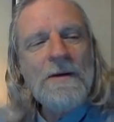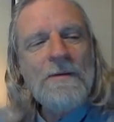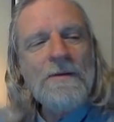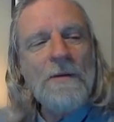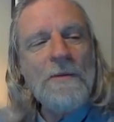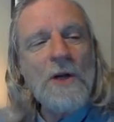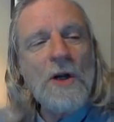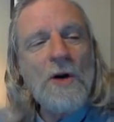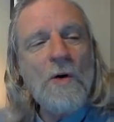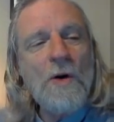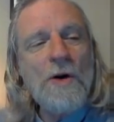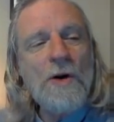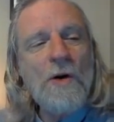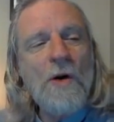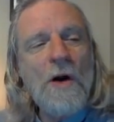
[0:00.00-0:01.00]
from the
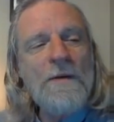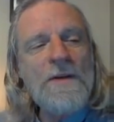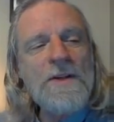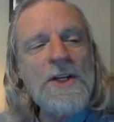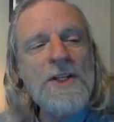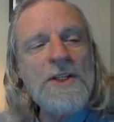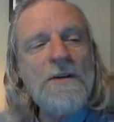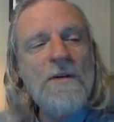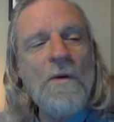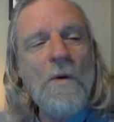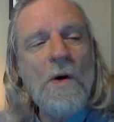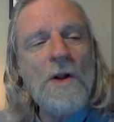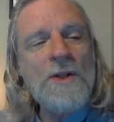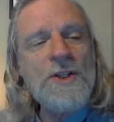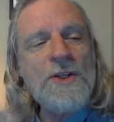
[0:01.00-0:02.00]
corner offices of
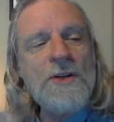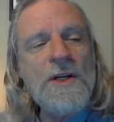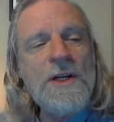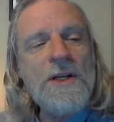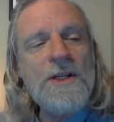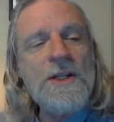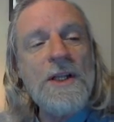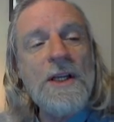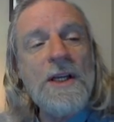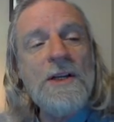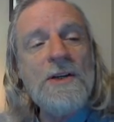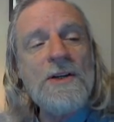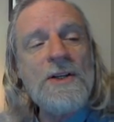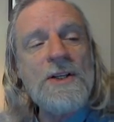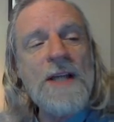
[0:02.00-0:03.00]
Wall Street to the
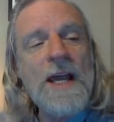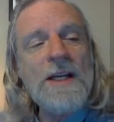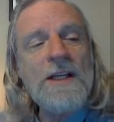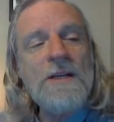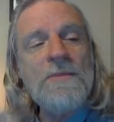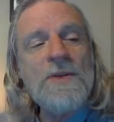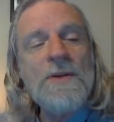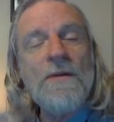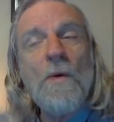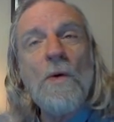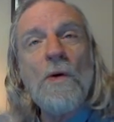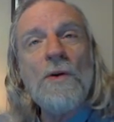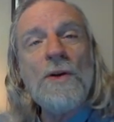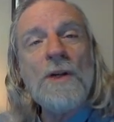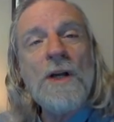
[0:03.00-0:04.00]
inner sanctums of
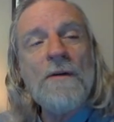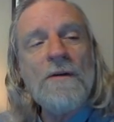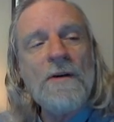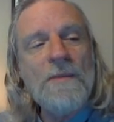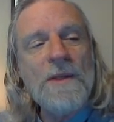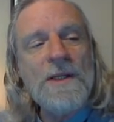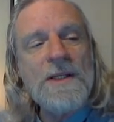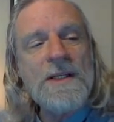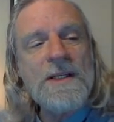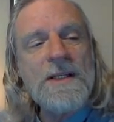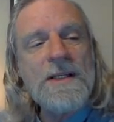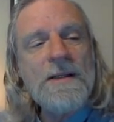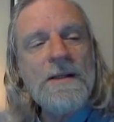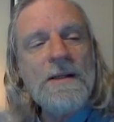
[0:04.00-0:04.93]
world governments,